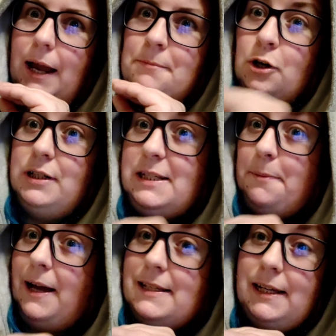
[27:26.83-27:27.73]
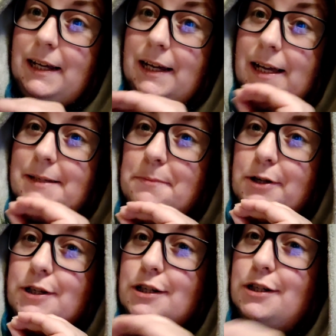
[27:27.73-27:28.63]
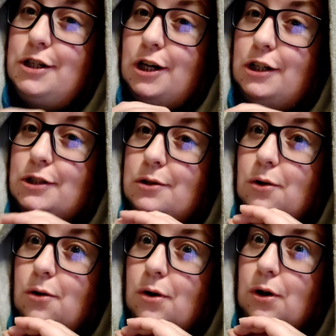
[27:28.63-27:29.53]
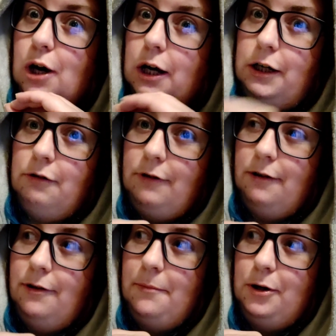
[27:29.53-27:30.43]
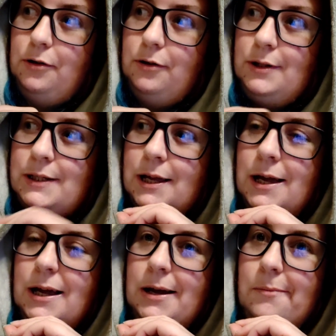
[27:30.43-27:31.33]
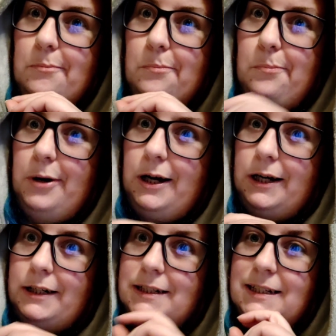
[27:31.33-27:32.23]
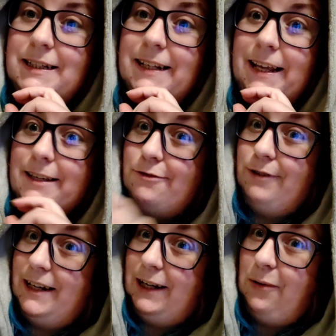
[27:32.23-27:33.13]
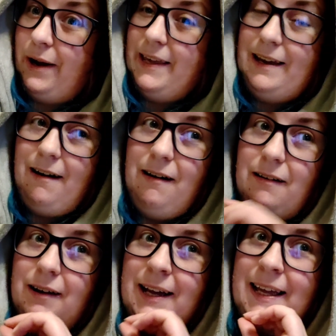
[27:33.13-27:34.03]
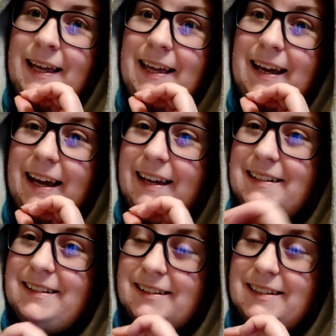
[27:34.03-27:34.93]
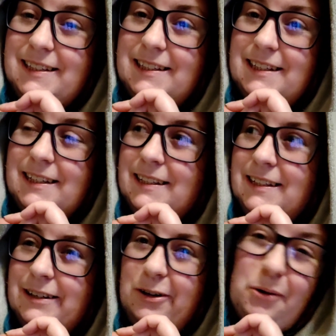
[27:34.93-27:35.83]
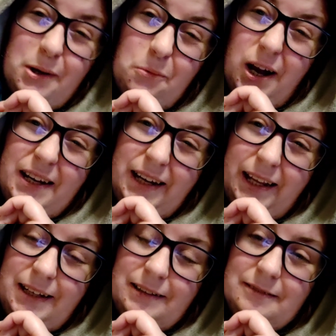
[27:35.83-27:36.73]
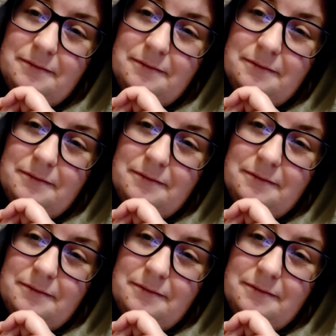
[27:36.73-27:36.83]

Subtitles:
I'm not despising it as much as Docs or A Career in Books. But it's reading quite young and just quite whiny.